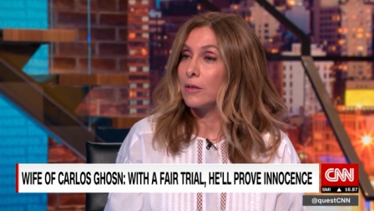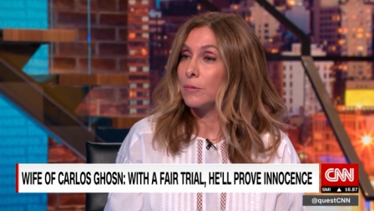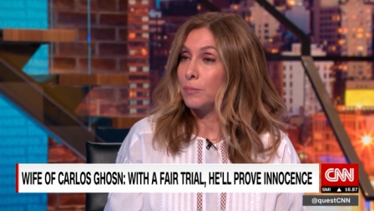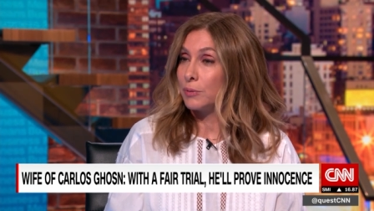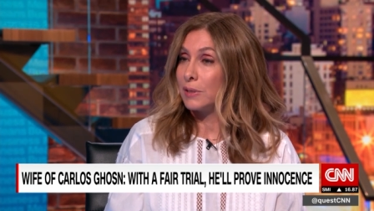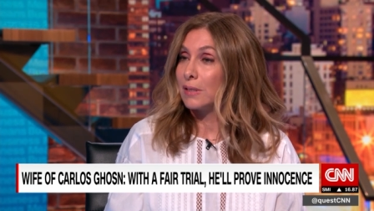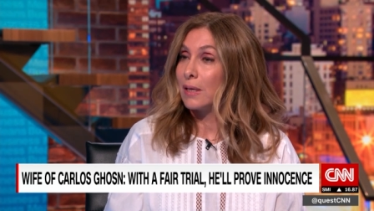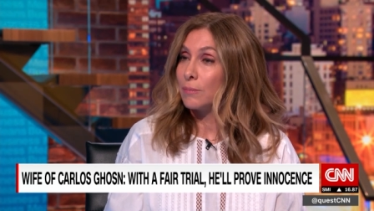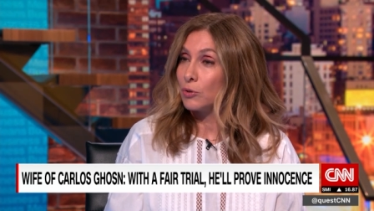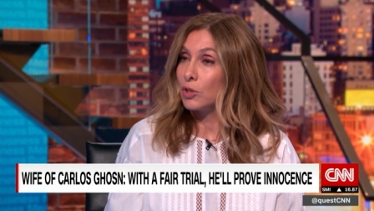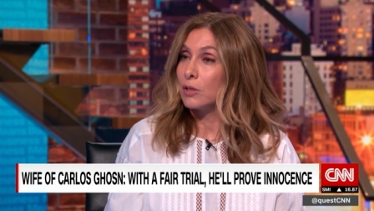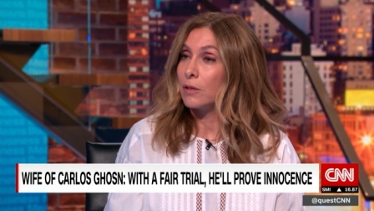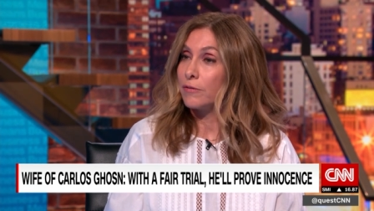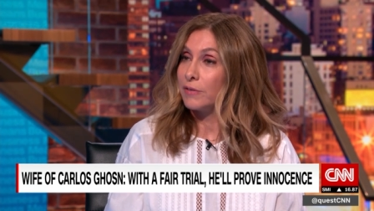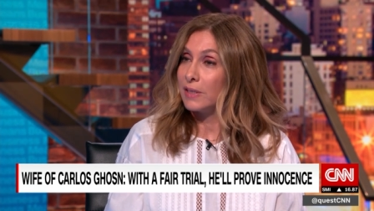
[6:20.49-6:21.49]
the
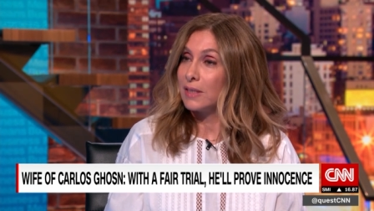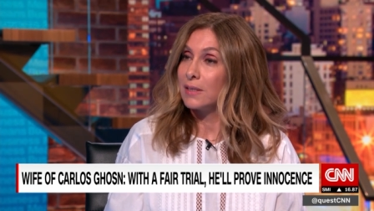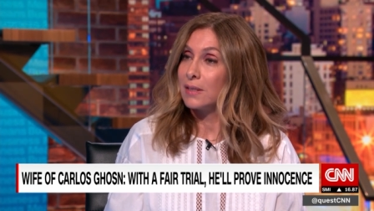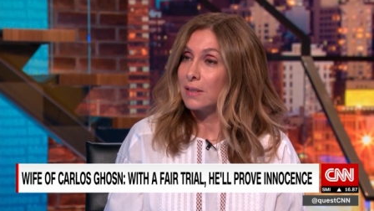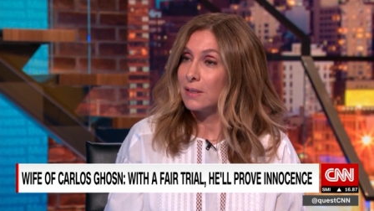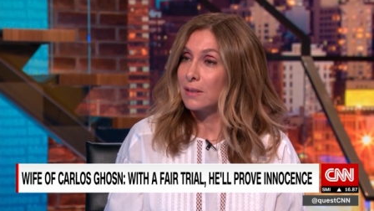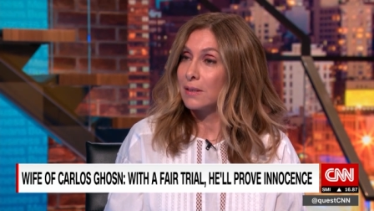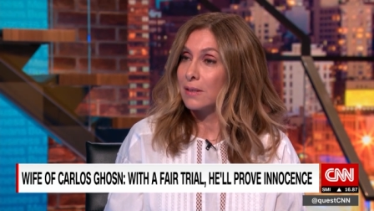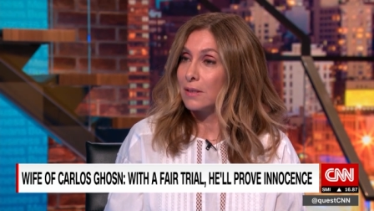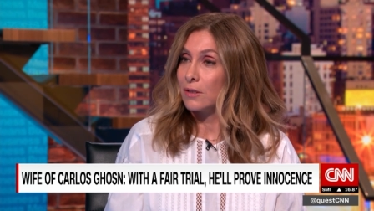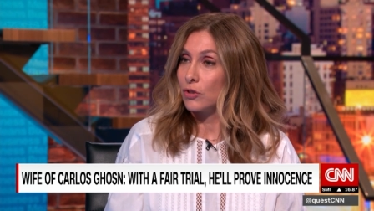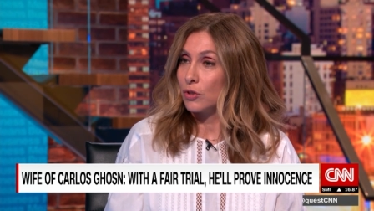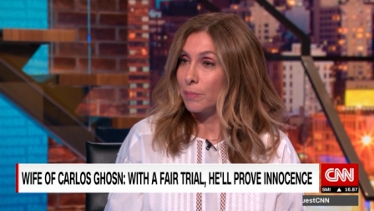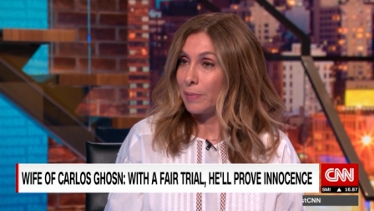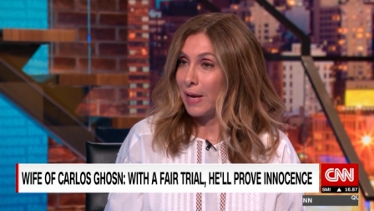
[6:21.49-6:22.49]
presumption of innocence
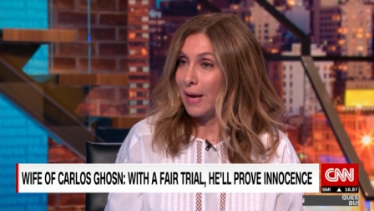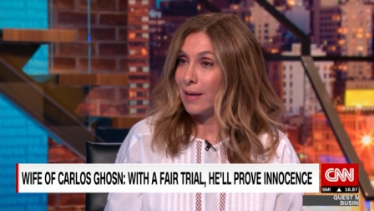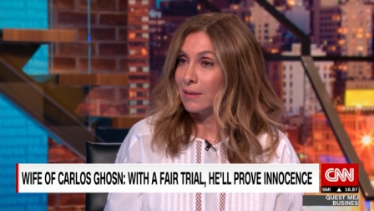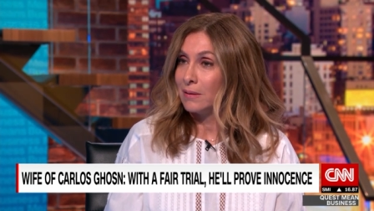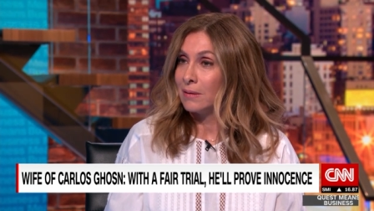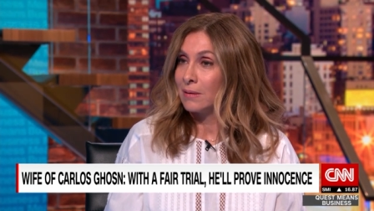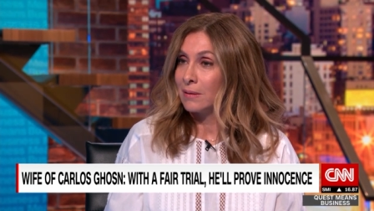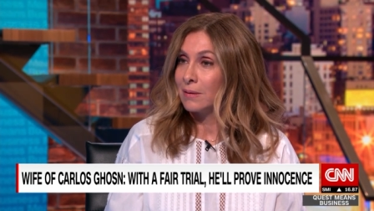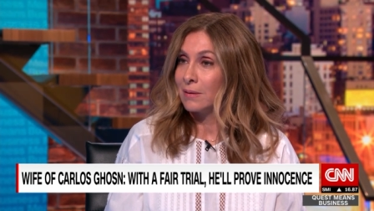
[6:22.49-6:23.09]
in Japan.